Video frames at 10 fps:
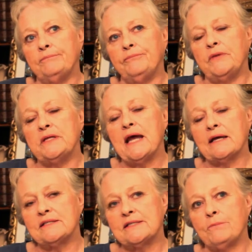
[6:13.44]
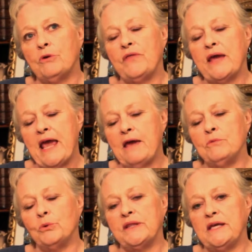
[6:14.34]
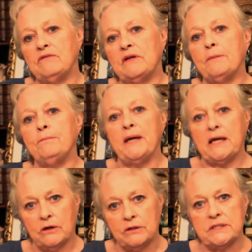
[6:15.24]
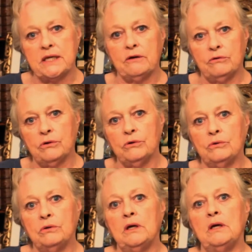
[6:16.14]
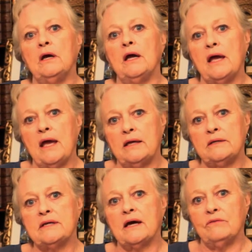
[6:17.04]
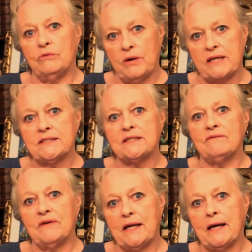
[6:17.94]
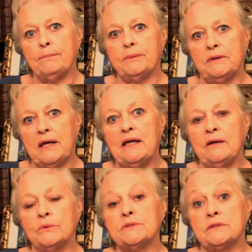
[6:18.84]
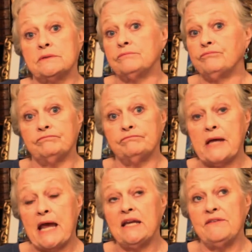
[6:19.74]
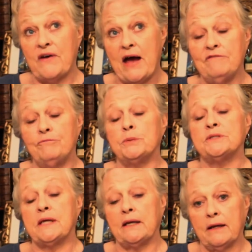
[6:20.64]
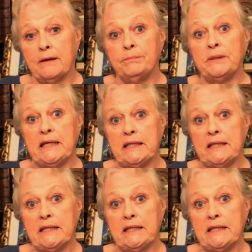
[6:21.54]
the next summer they came with even a bigger dig crew and dug the rest of it up, and it was 85% complete.